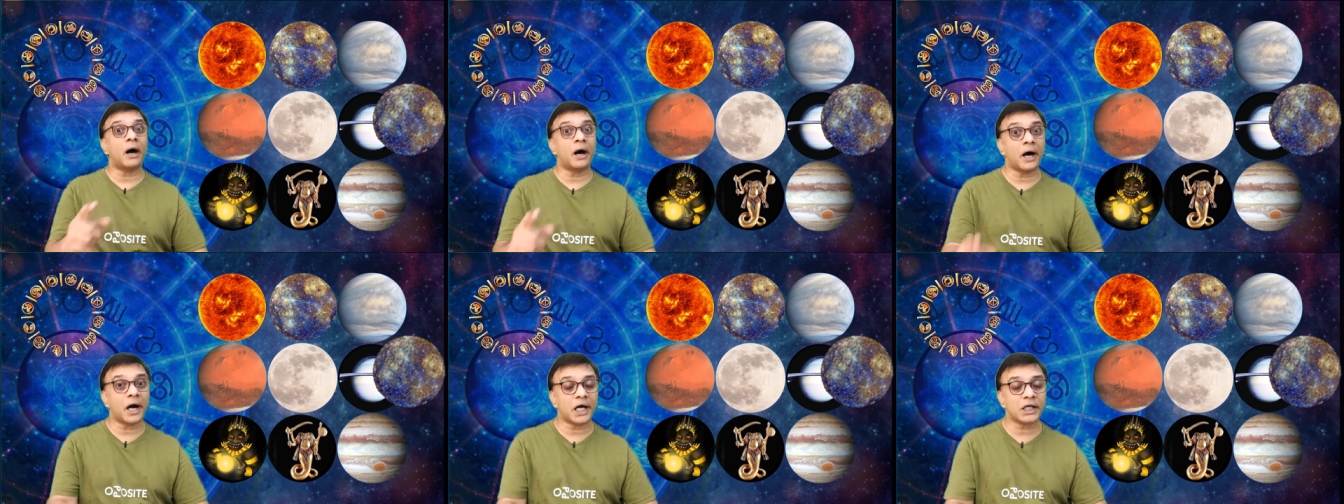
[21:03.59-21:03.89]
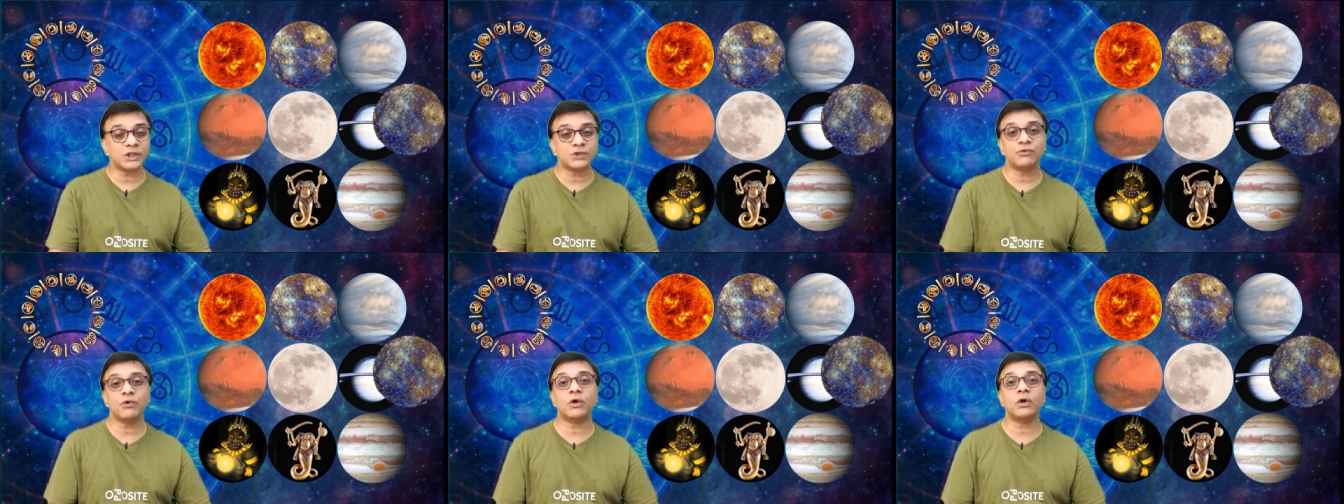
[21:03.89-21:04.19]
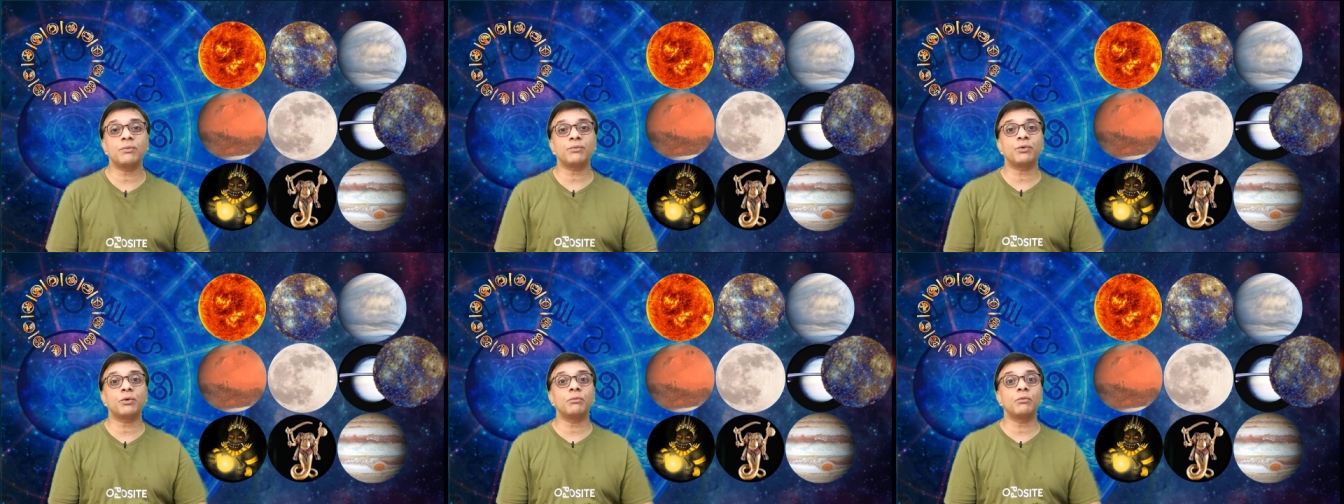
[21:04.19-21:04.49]
ask
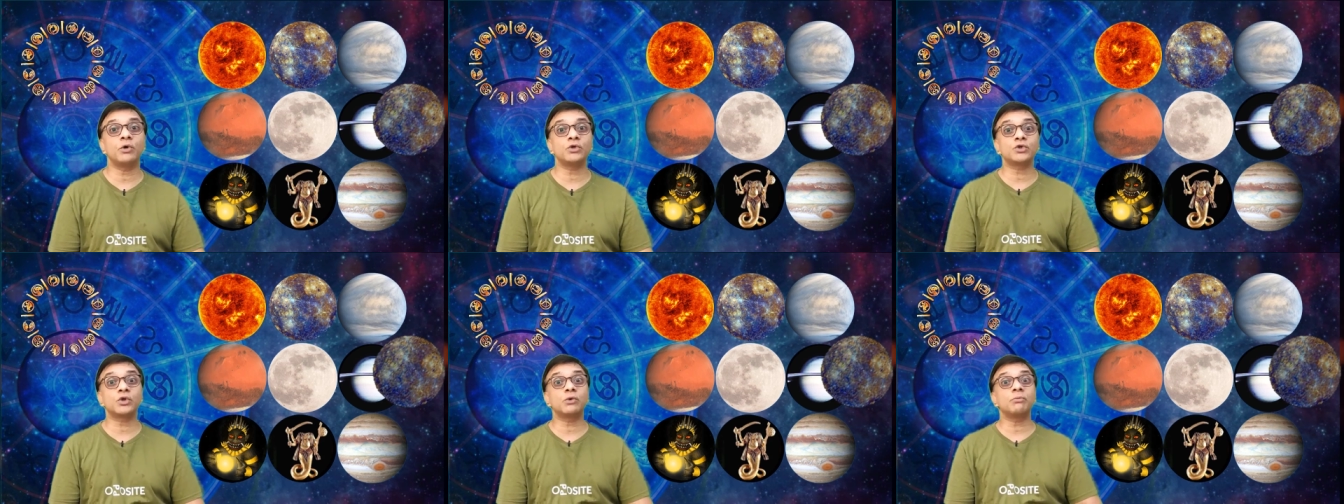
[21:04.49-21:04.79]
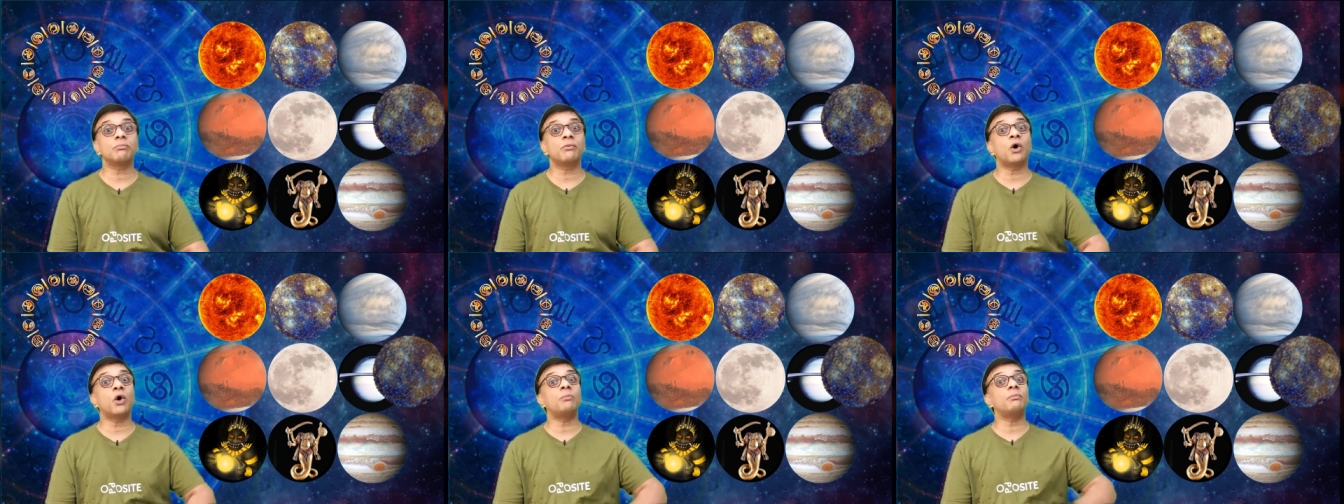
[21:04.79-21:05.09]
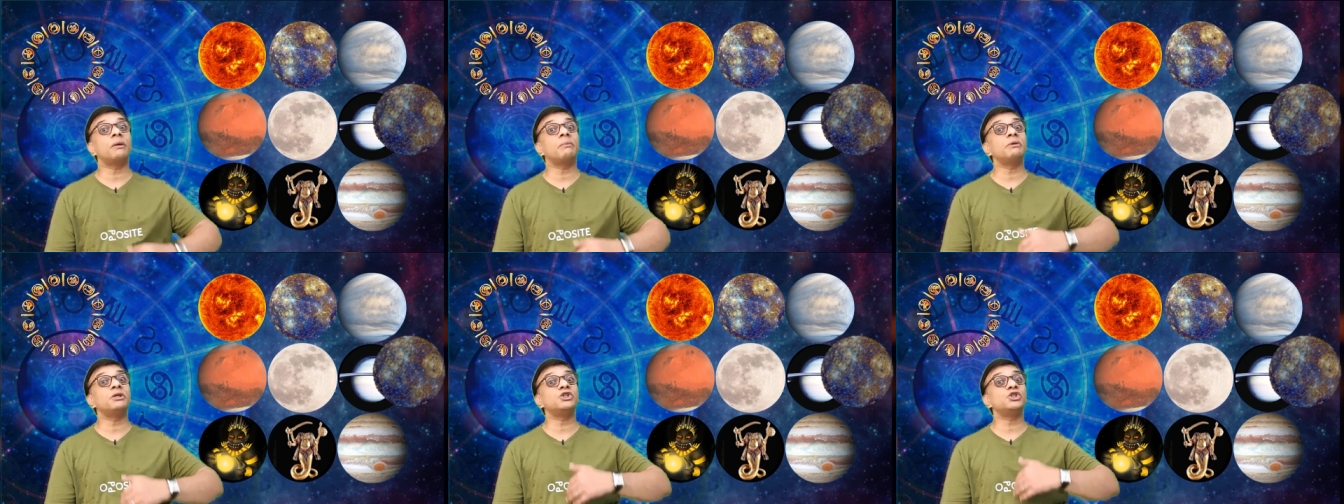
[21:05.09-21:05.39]
for a promotion or
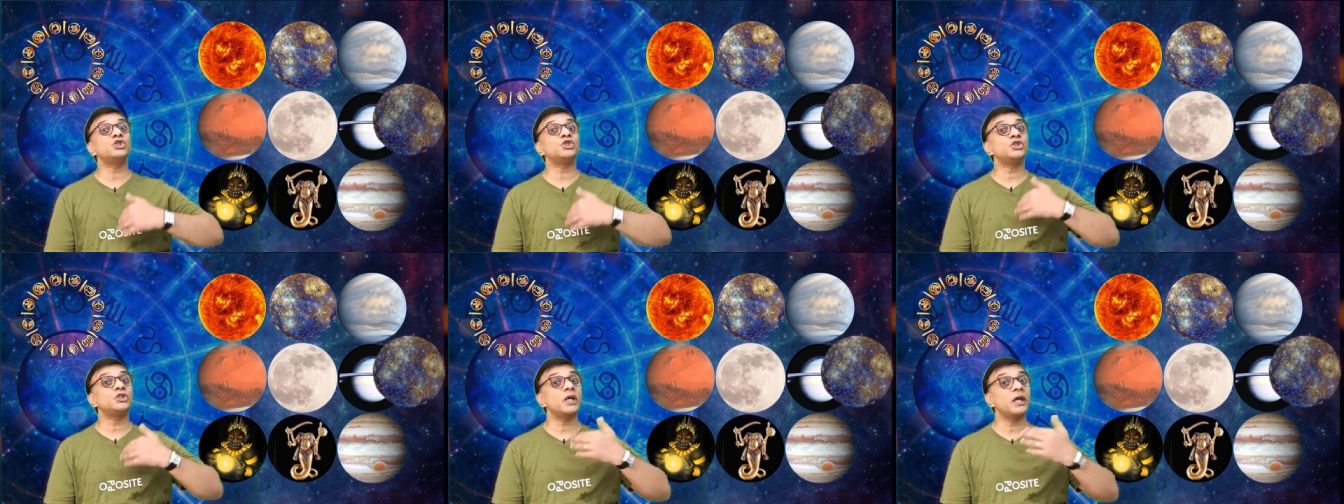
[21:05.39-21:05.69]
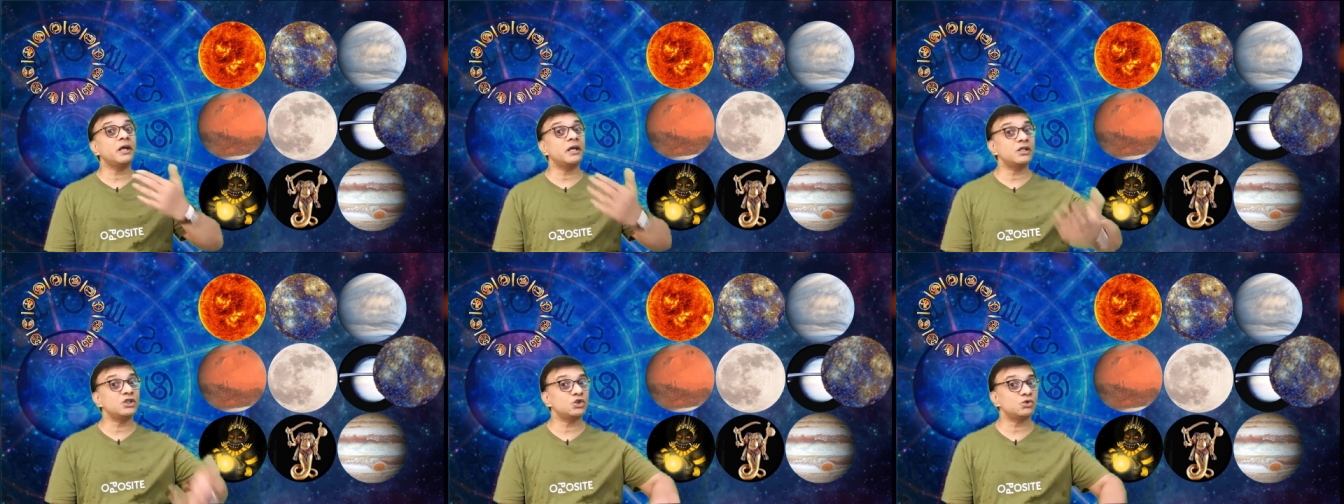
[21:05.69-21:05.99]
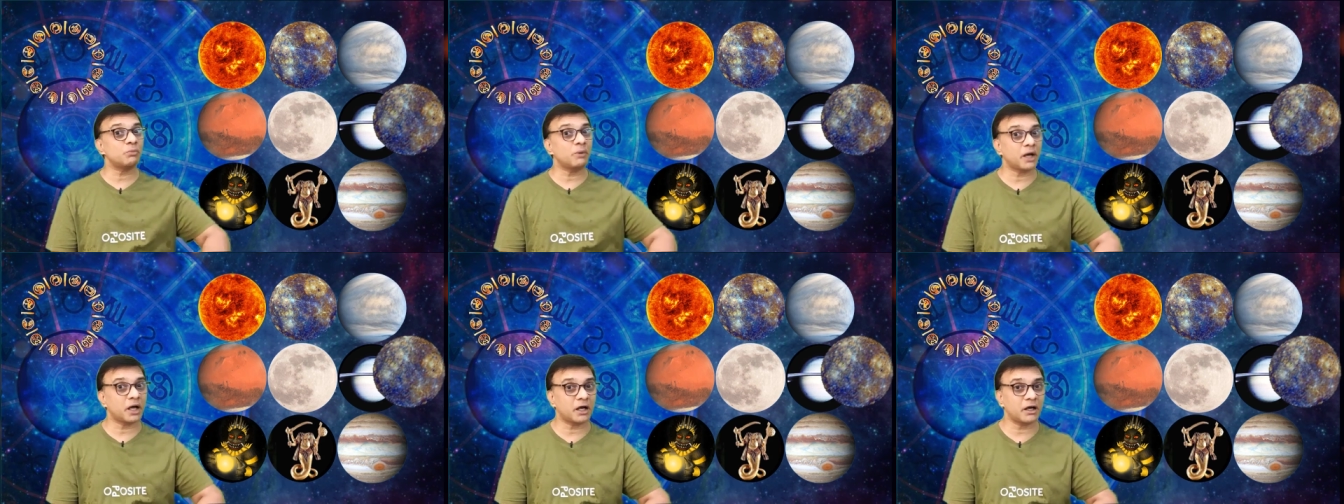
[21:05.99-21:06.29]
maybe
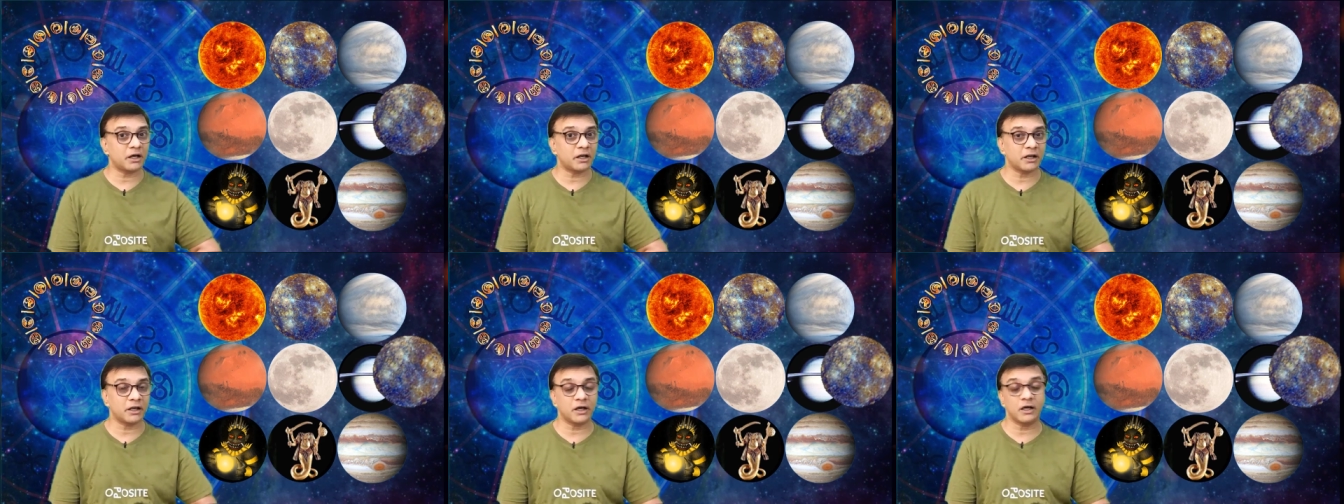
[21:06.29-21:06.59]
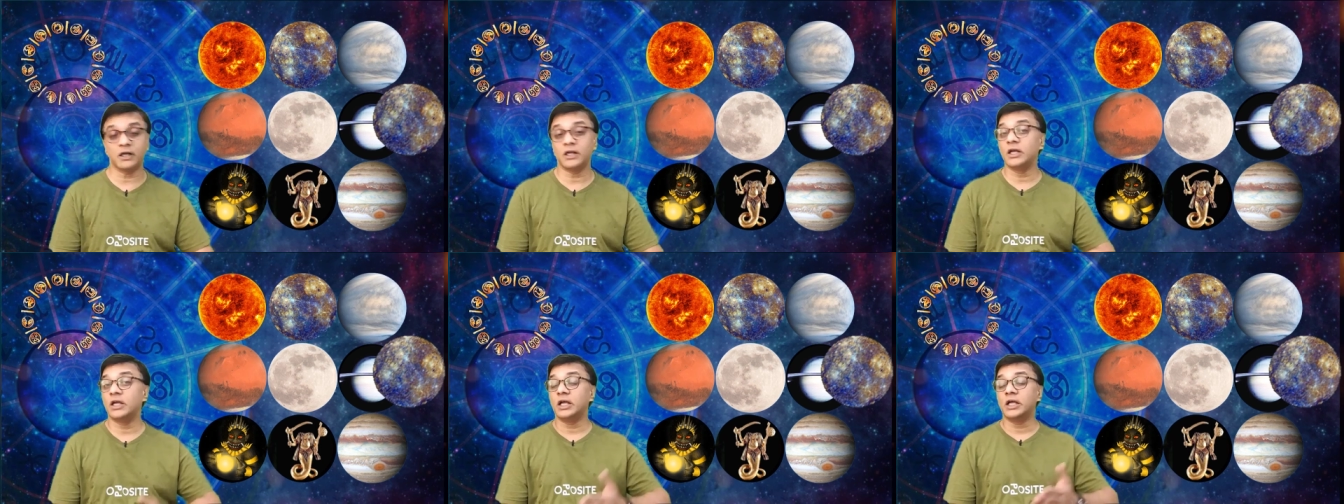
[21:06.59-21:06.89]
change my career